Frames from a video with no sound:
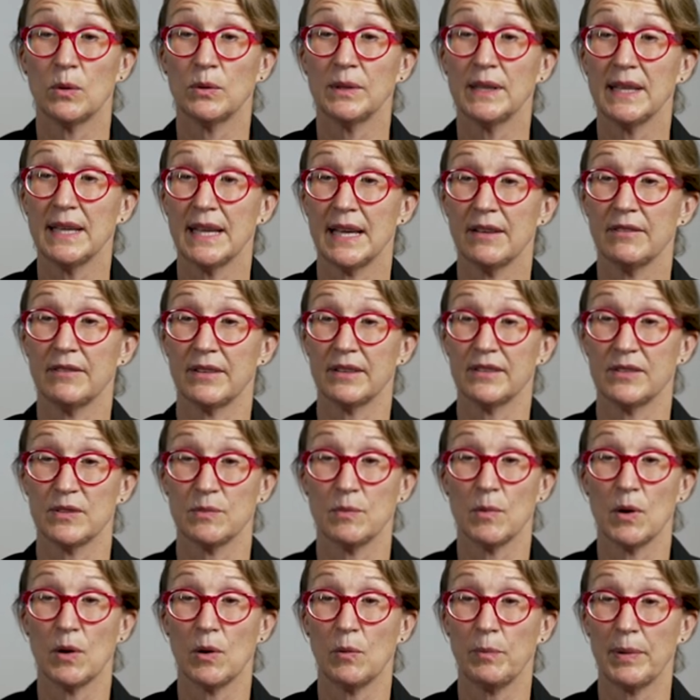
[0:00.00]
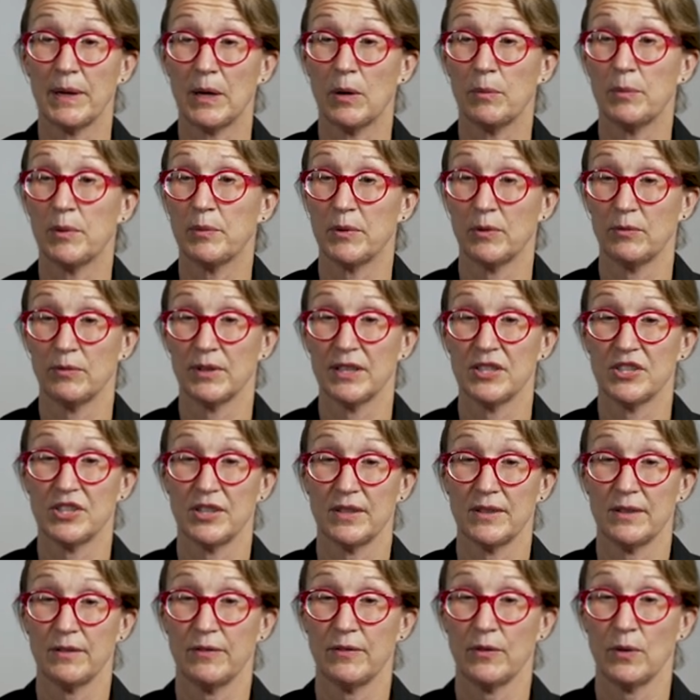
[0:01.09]
only have a small palpable ridge
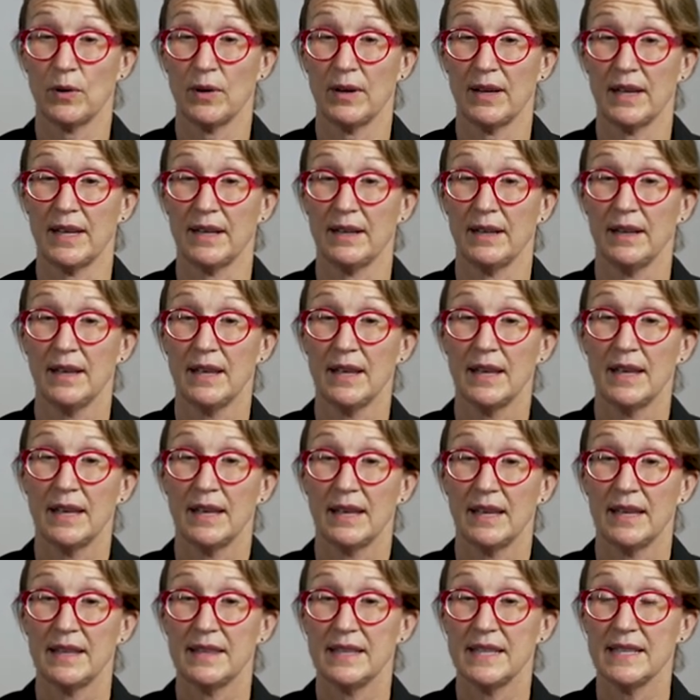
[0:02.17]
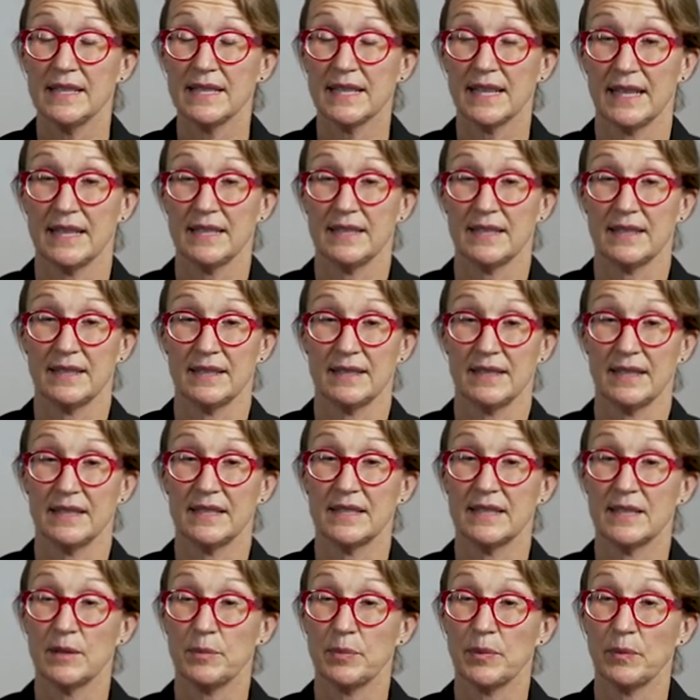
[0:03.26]
on the forehead. In these cases,
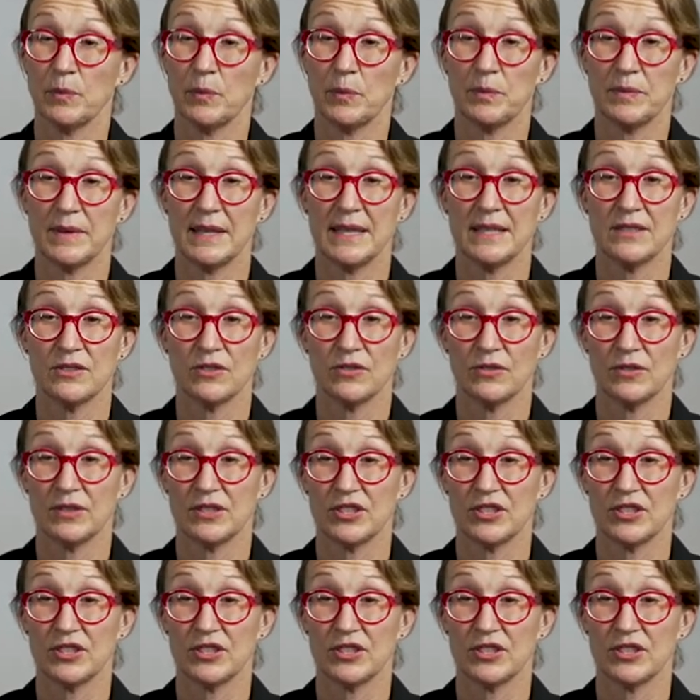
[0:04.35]
it's typ- these are